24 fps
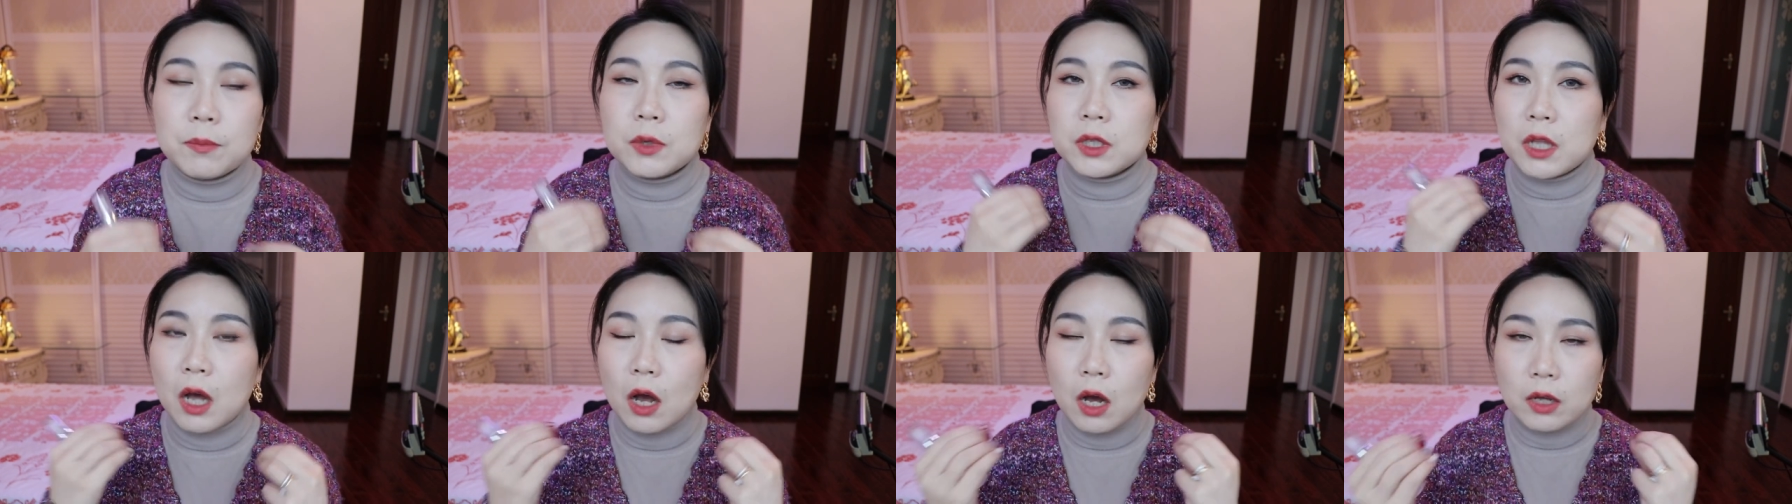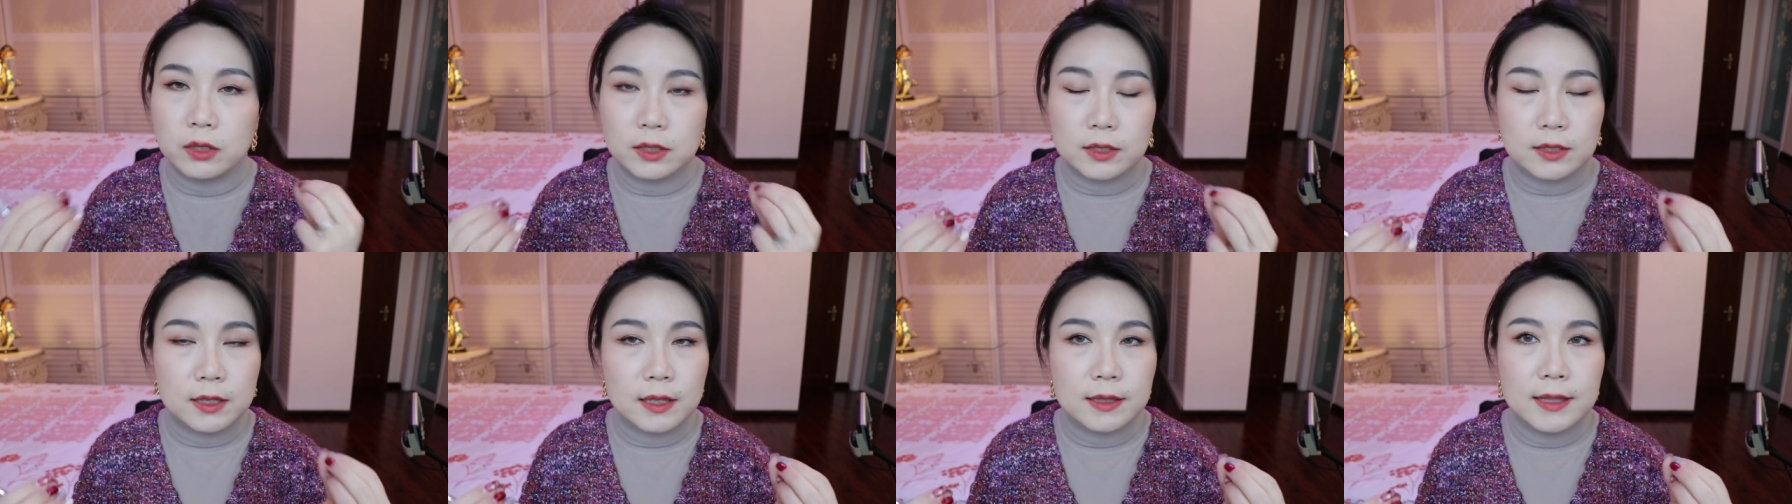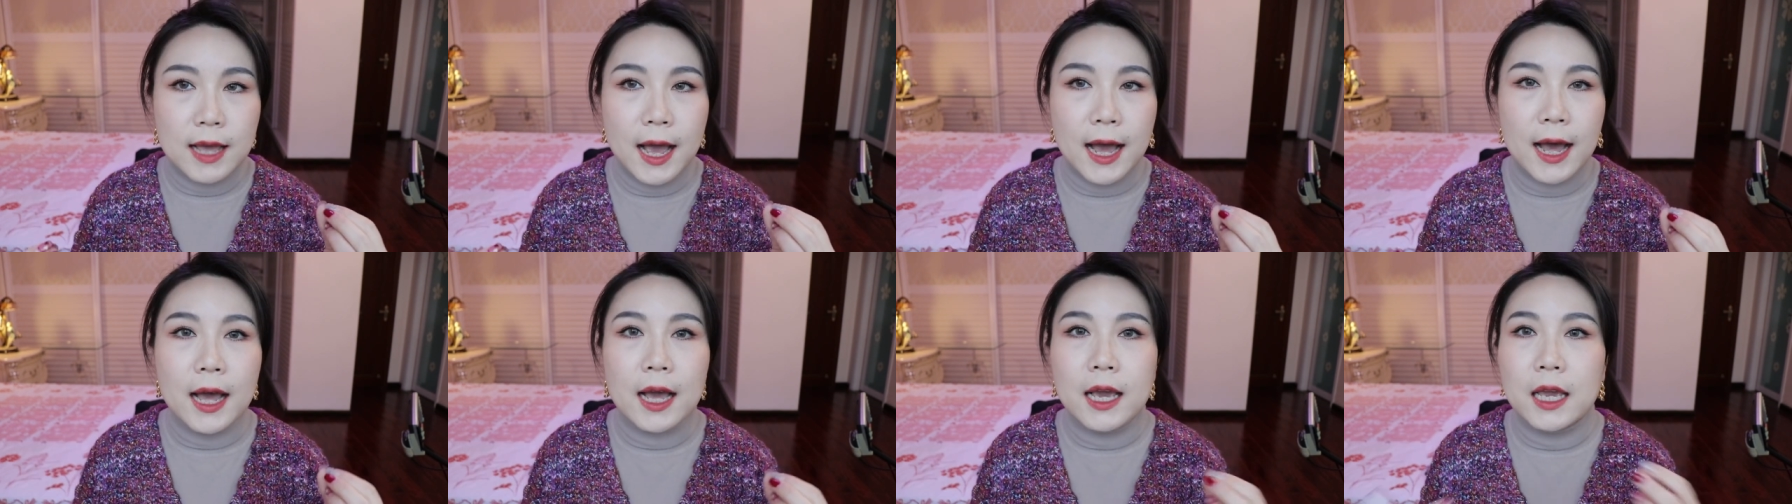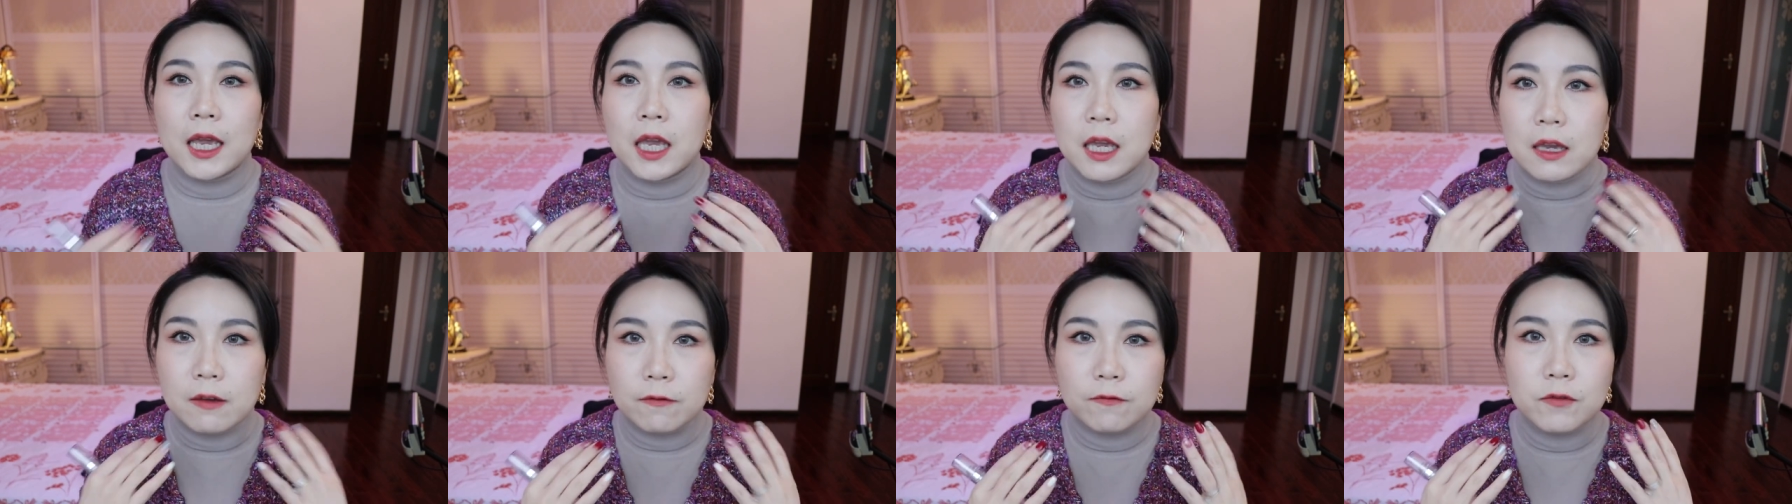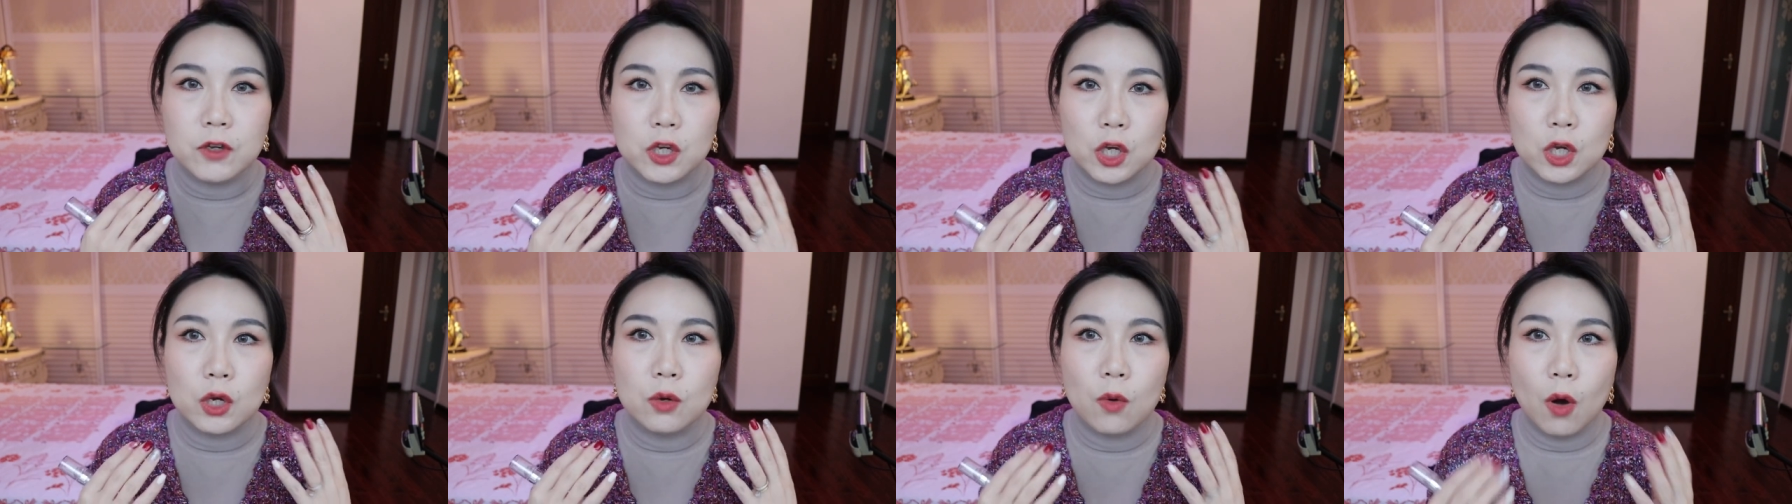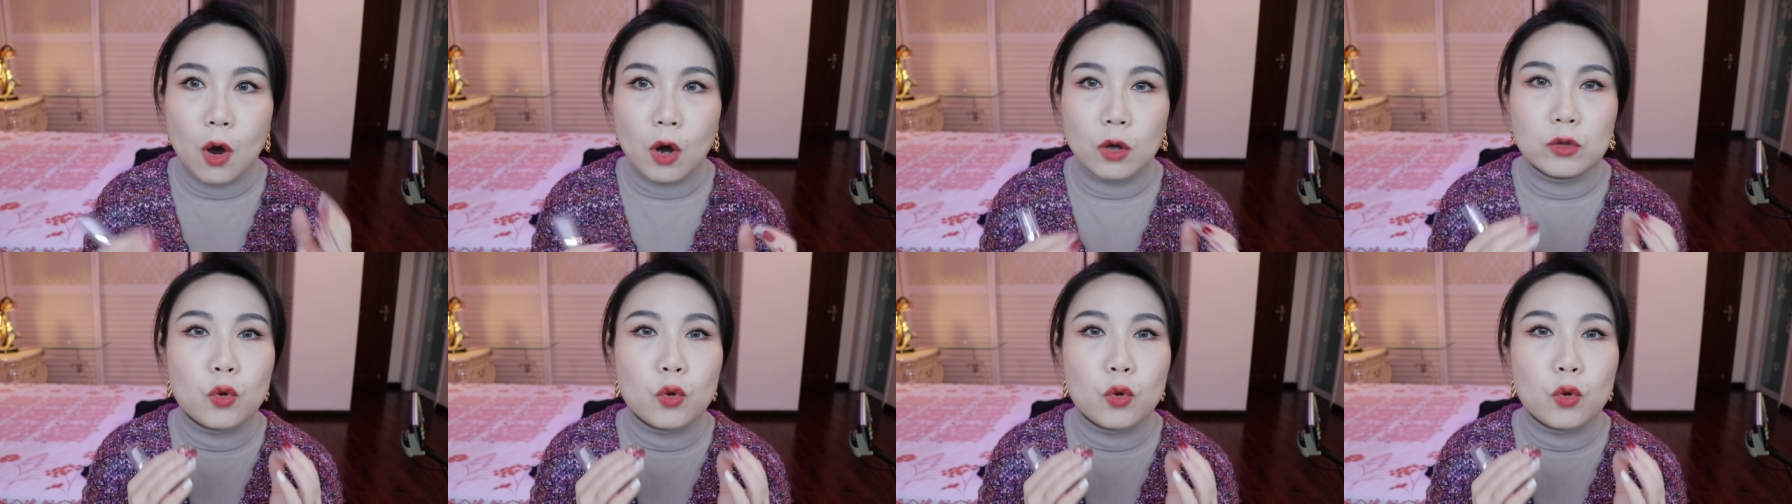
But other than that, if you are